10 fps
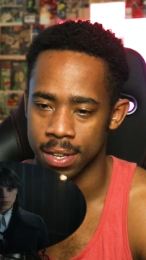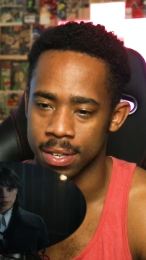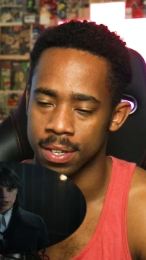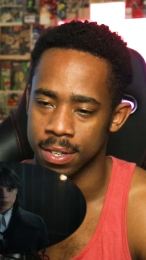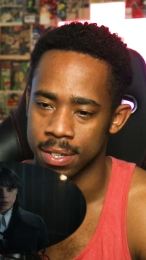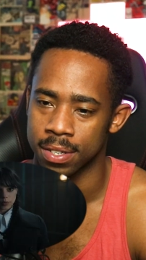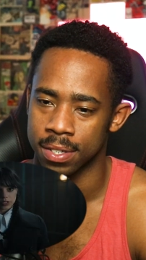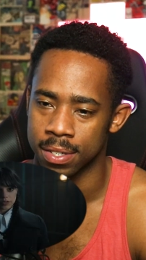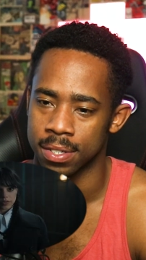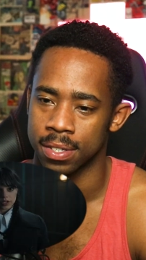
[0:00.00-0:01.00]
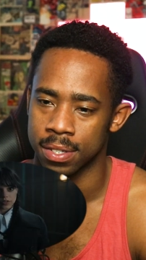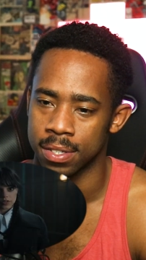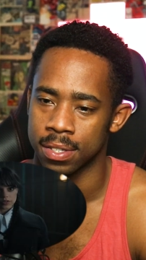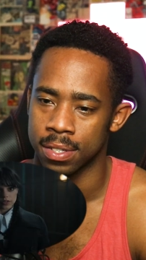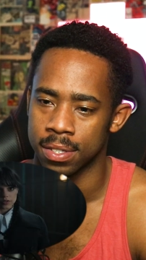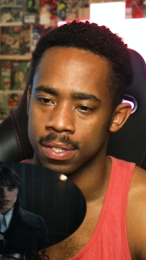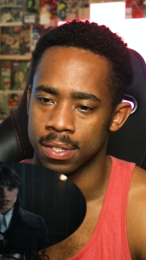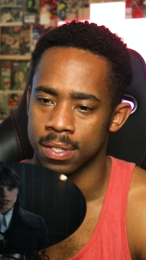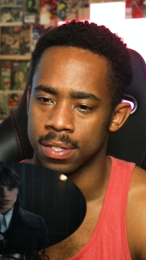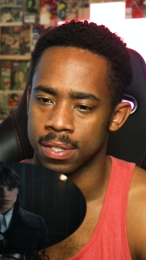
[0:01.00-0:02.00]
Remarkable preservation of soft
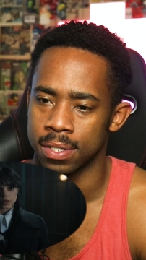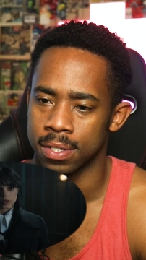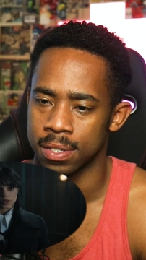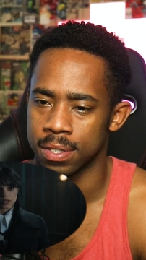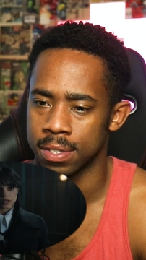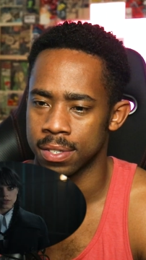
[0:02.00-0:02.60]
tissue and blue tint